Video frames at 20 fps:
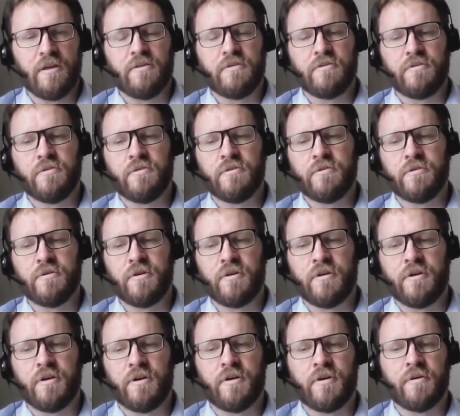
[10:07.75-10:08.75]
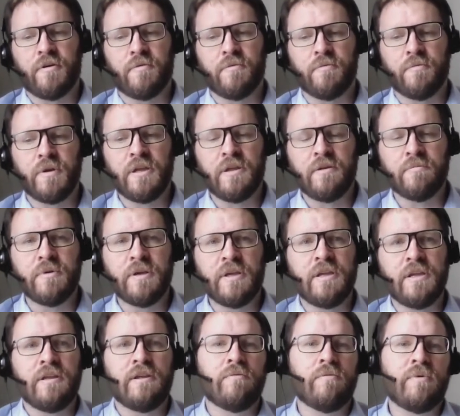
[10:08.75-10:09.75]
So
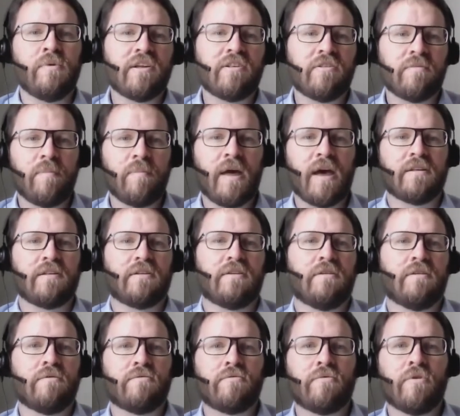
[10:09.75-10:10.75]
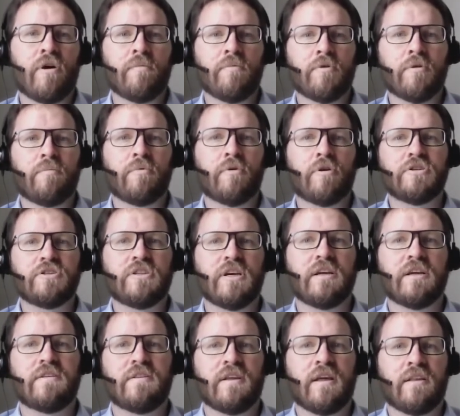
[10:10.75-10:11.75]
we expect from the
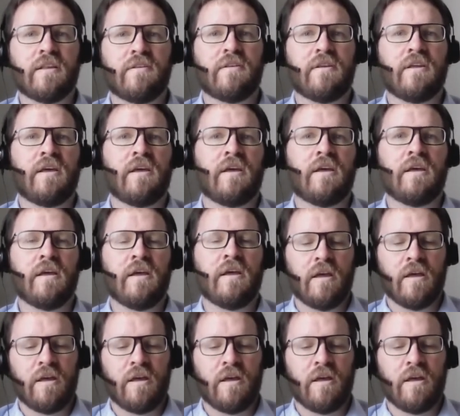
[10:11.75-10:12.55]
project that the